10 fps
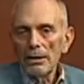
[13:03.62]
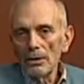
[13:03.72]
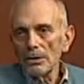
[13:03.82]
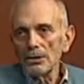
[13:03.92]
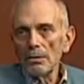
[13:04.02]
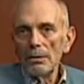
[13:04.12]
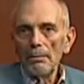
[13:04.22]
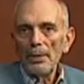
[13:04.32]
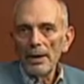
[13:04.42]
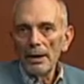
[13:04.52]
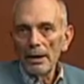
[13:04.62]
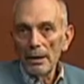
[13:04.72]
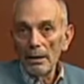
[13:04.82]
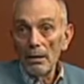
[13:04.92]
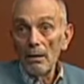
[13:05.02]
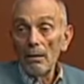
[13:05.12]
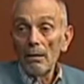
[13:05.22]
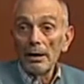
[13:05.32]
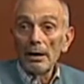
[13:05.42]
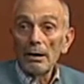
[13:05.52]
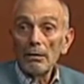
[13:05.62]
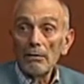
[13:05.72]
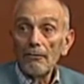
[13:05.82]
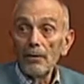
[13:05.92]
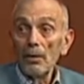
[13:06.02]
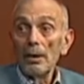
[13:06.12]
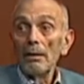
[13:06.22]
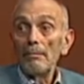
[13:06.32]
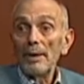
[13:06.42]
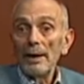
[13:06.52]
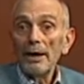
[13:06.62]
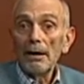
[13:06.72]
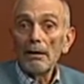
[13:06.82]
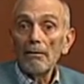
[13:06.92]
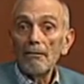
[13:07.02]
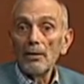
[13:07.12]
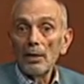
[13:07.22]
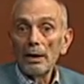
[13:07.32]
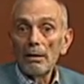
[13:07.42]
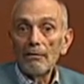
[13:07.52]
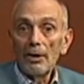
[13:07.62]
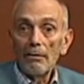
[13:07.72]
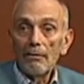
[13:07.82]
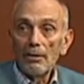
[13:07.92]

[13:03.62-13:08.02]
he also depended on another pioneer Philadelphia